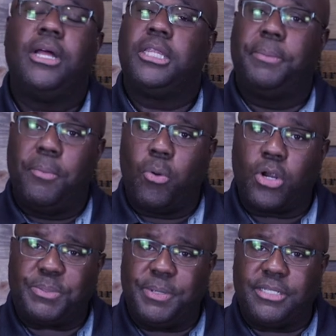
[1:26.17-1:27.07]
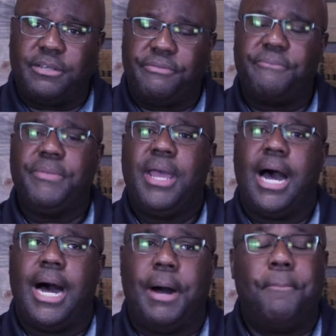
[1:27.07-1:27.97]
A little bit more expensive,
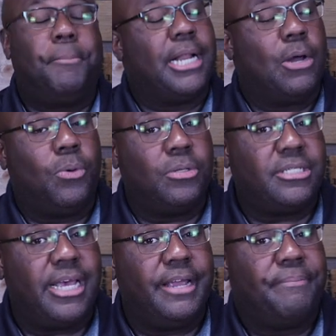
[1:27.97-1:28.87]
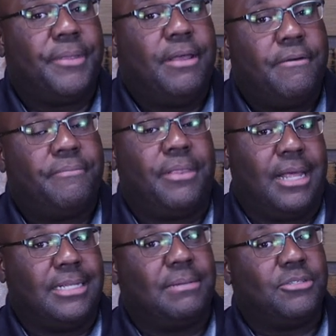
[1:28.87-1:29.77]
but I will say, a
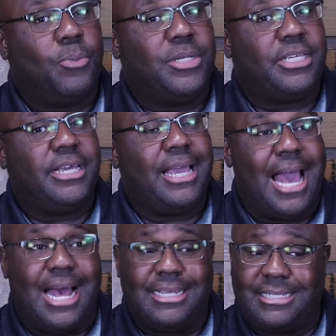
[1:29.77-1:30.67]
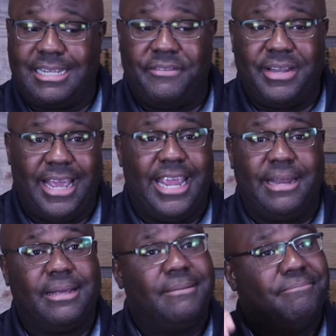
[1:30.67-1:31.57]
lot of times their whiskey has 7,
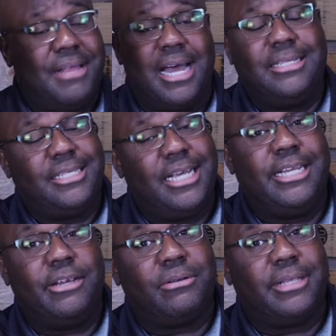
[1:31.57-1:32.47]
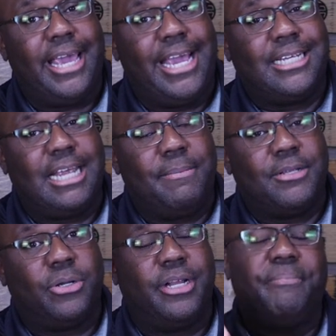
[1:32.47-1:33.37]
8, 9, 10 year age
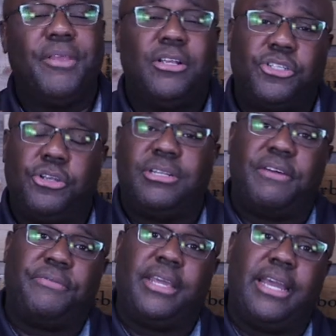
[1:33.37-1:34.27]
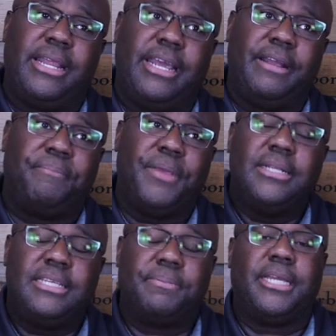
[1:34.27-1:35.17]
statements on it. So you're definitely getting
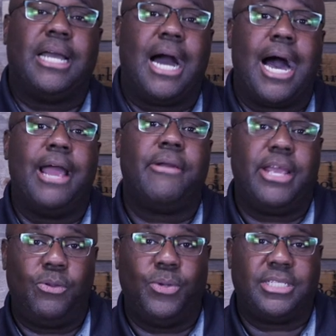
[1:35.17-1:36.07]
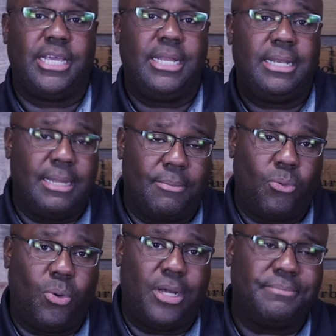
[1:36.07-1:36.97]
typically higher end whiskey, number
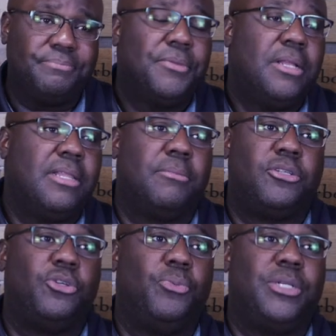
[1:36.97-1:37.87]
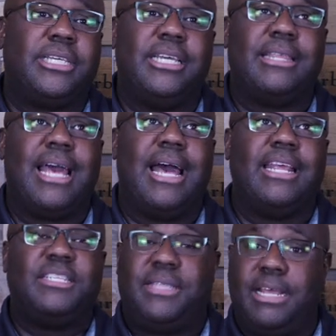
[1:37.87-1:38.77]
one. Number two, whiskey that
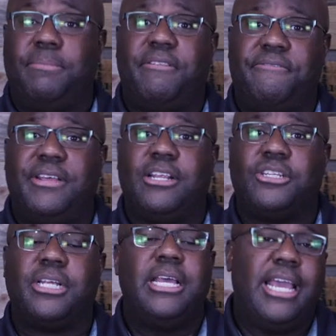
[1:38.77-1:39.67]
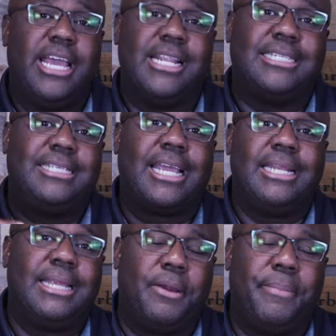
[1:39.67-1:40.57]
has then been finished in a
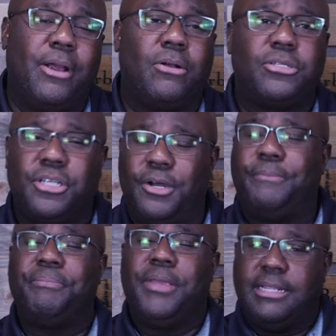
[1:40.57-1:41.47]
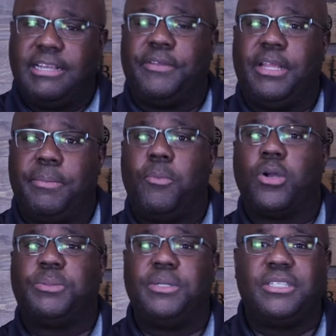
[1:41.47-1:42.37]
secondary barrel. So definitely a little bit
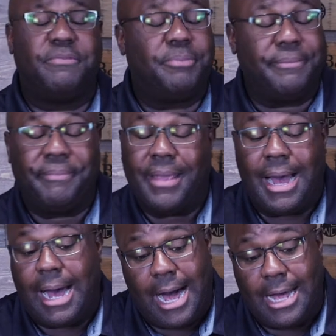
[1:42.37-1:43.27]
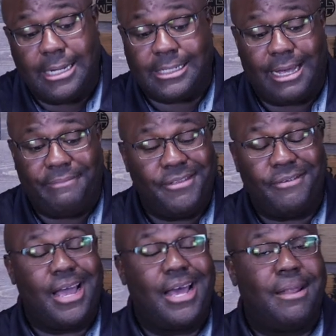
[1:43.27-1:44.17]
more expensive, but honestly, I've
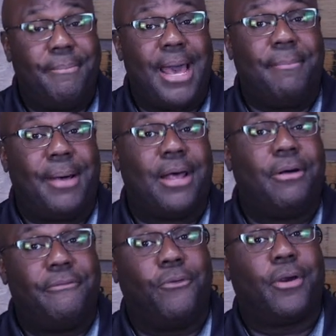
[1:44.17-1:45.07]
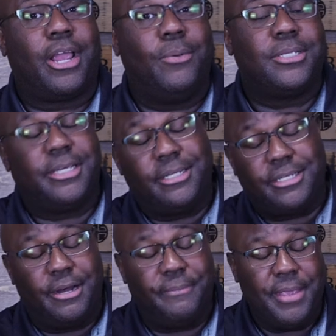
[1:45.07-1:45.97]
never had a bad bottle of Fourgate whiskey.
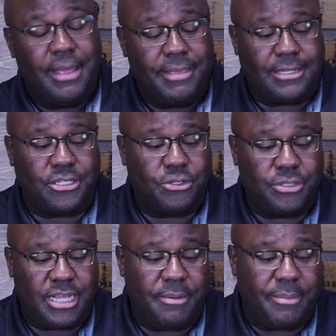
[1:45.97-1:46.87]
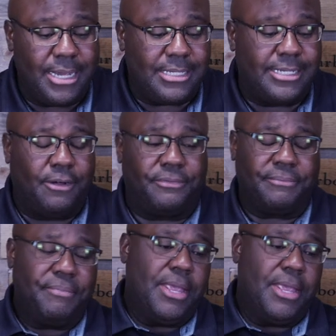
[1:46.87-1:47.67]
So that's a true statement by itself.